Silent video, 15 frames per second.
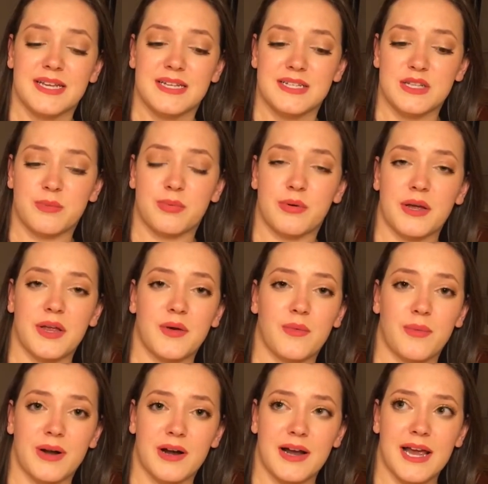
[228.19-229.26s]
to the point
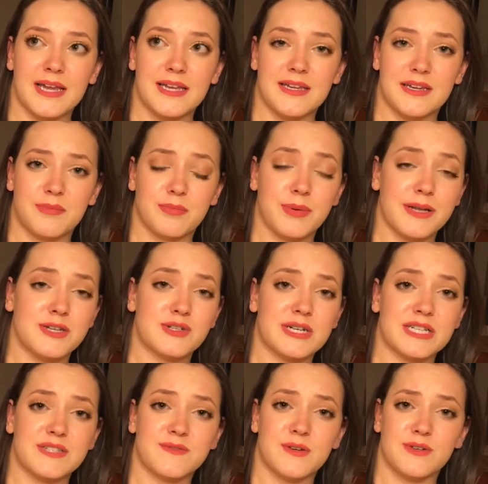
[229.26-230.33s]
where I needed blood
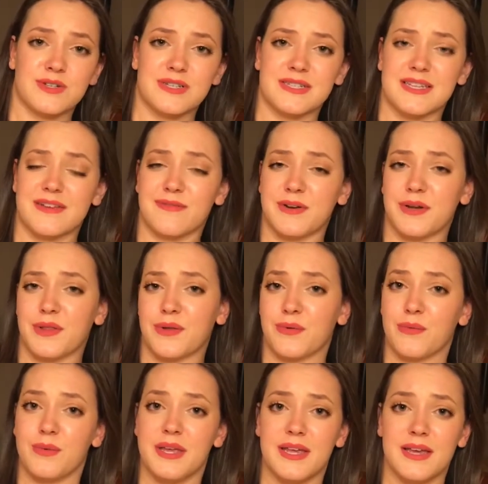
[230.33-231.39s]
transfusions every other
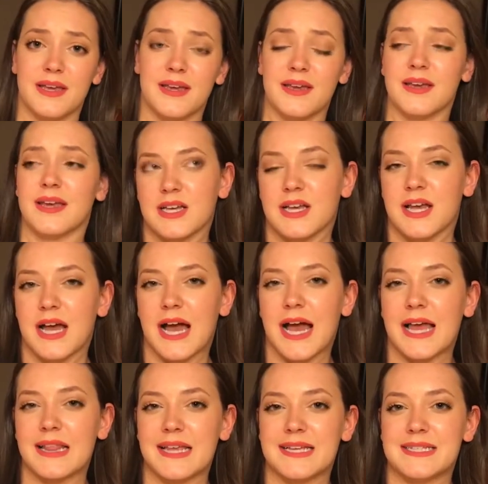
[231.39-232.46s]
week.
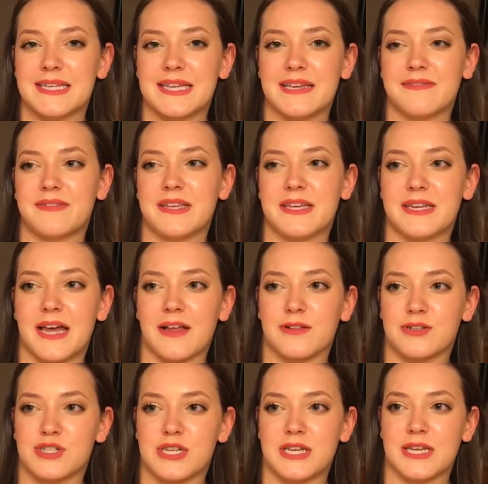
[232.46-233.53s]
I like to give the
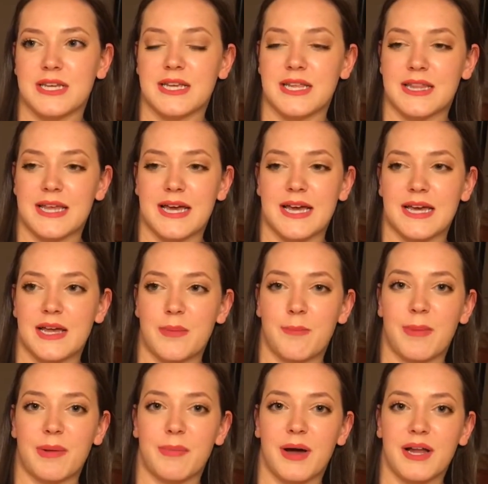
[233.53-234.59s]
analogy that
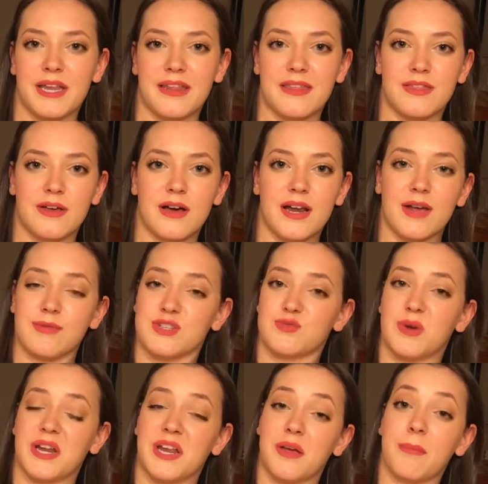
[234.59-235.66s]
my body thought I was
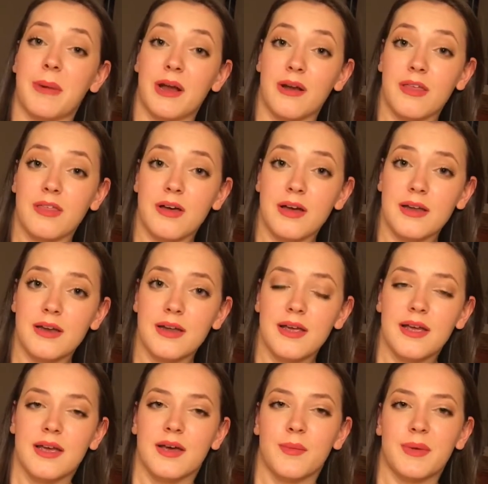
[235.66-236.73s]
running a marathon
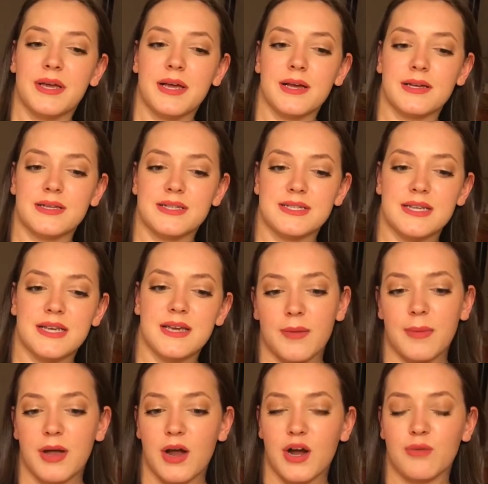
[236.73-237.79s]
because
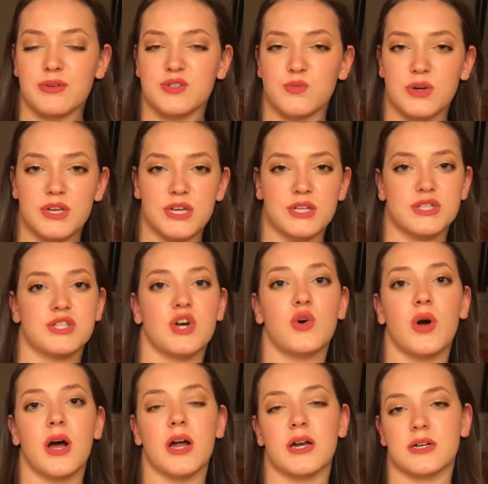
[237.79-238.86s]
my heart was working so
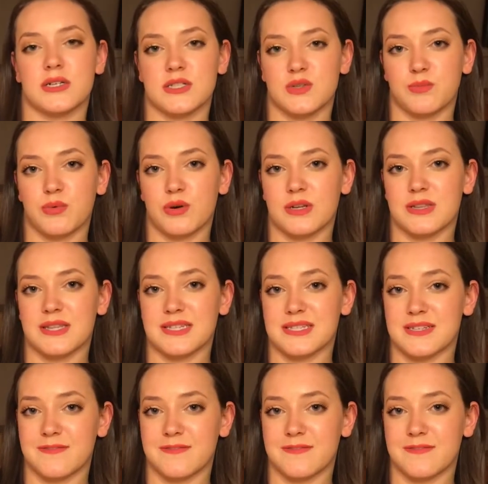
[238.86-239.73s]
hard to support this